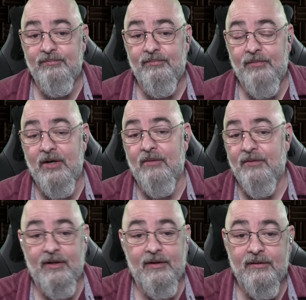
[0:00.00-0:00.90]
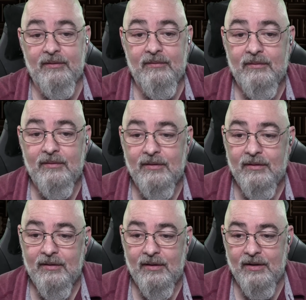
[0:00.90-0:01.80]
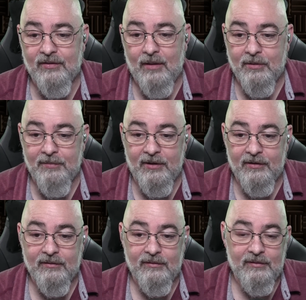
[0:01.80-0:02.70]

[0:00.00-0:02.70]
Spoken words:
they don't find Islam compelling.